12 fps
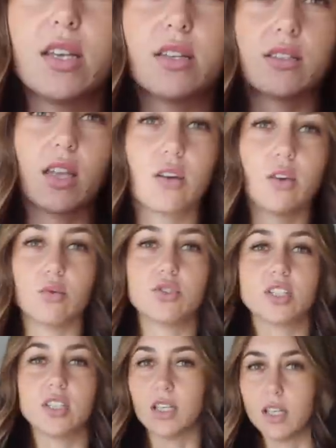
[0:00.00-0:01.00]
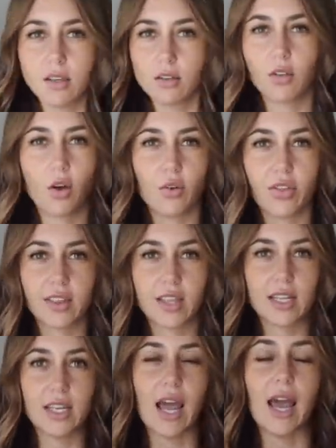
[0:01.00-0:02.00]
It is like Gucci, the whole thing
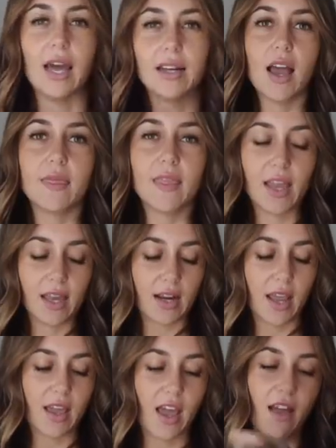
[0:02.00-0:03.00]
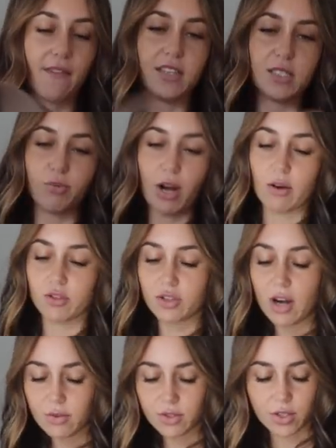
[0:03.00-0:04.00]
that he had. And then I have these brown
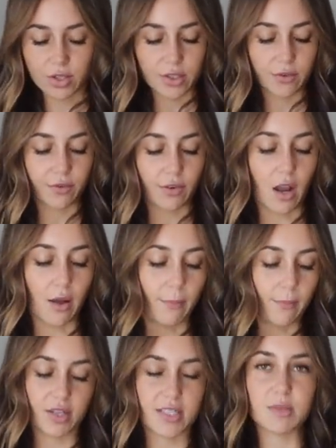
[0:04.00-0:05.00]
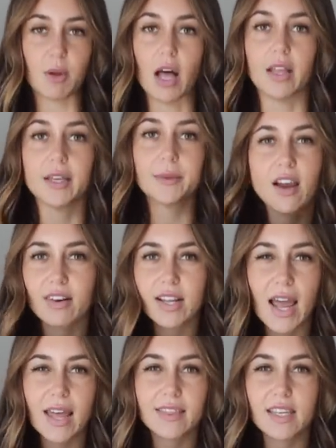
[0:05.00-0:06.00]
trousers from Princess Polly Valley. I already
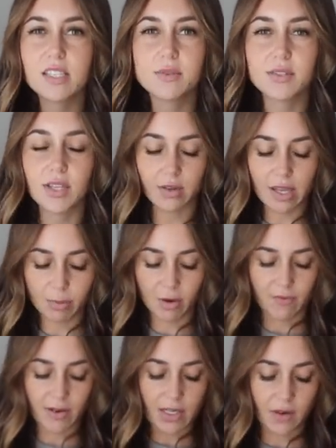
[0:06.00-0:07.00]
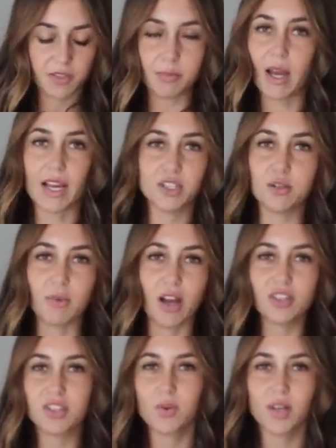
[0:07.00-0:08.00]
had these, so I was like, okay, perfect. I don't have to buy too much.